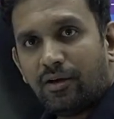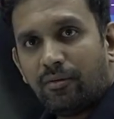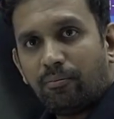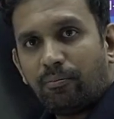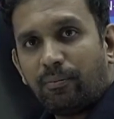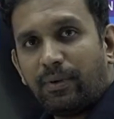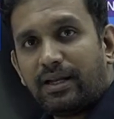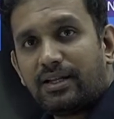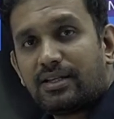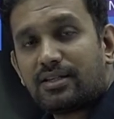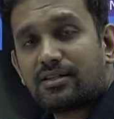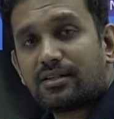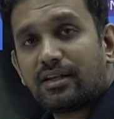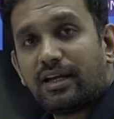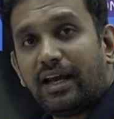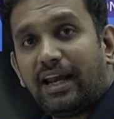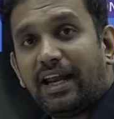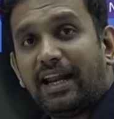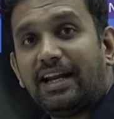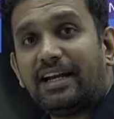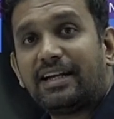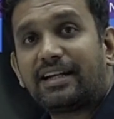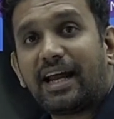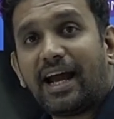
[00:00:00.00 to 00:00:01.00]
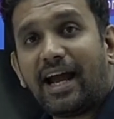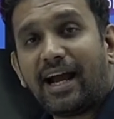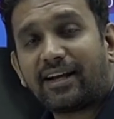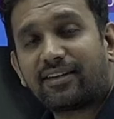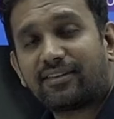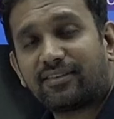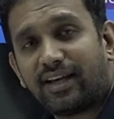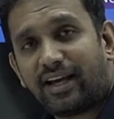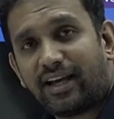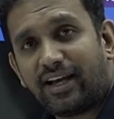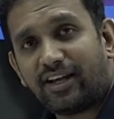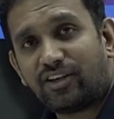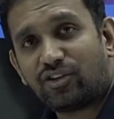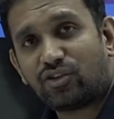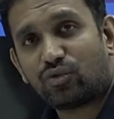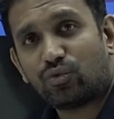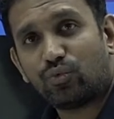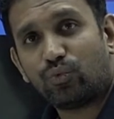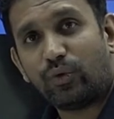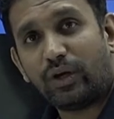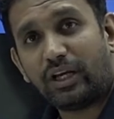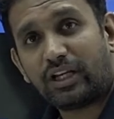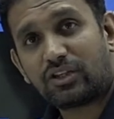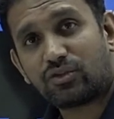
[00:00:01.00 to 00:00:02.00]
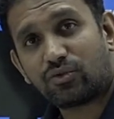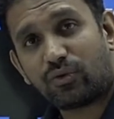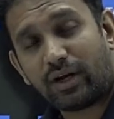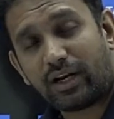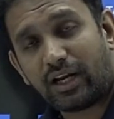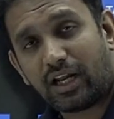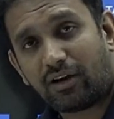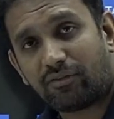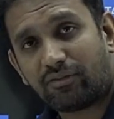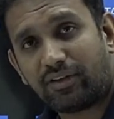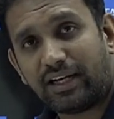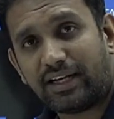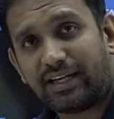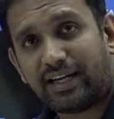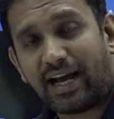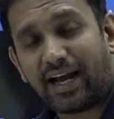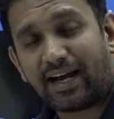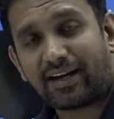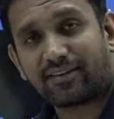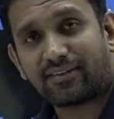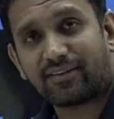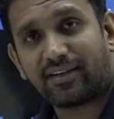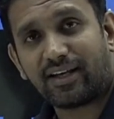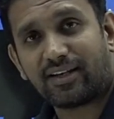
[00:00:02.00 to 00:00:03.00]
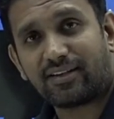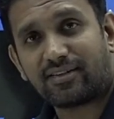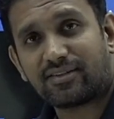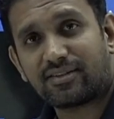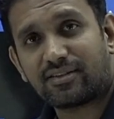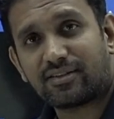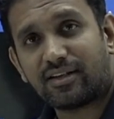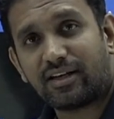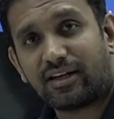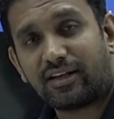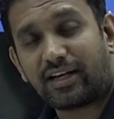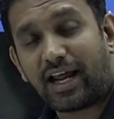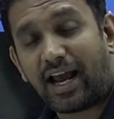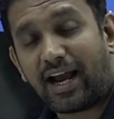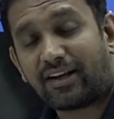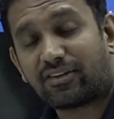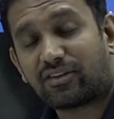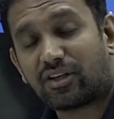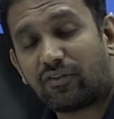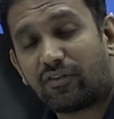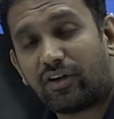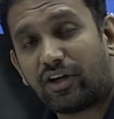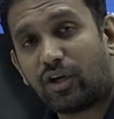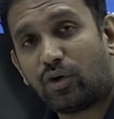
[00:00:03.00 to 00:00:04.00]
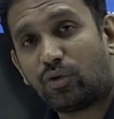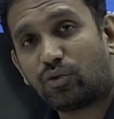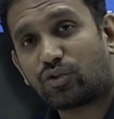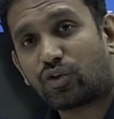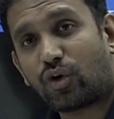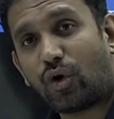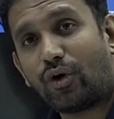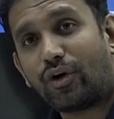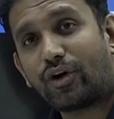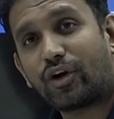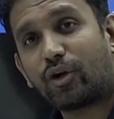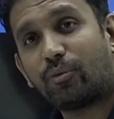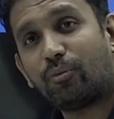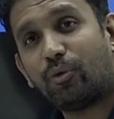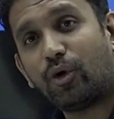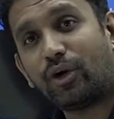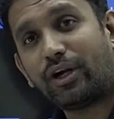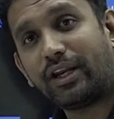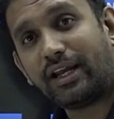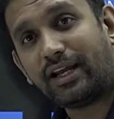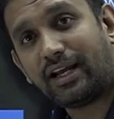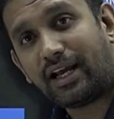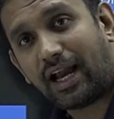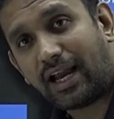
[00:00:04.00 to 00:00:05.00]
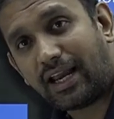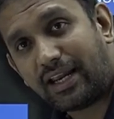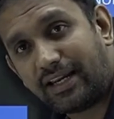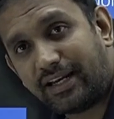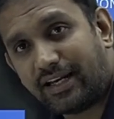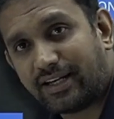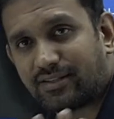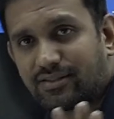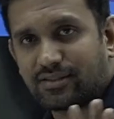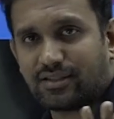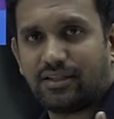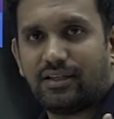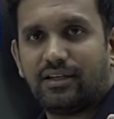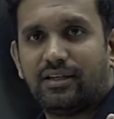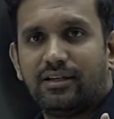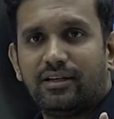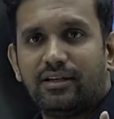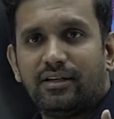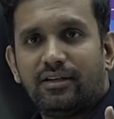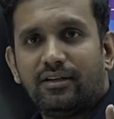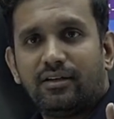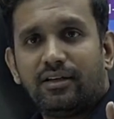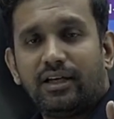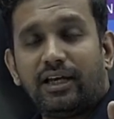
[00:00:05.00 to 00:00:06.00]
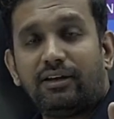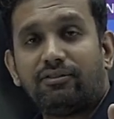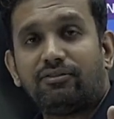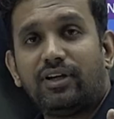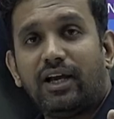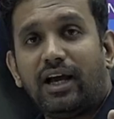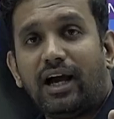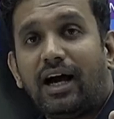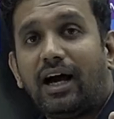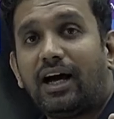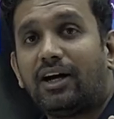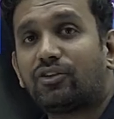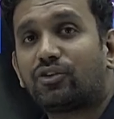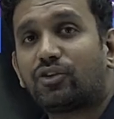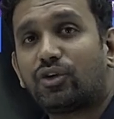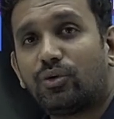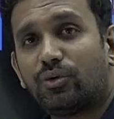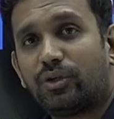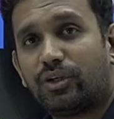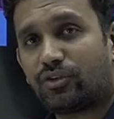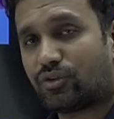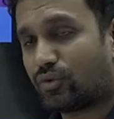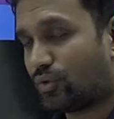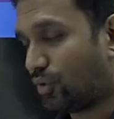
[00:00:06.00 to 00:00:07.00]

means in taxes, which one of the taxes, tax revenues contributing highest? If they ask you this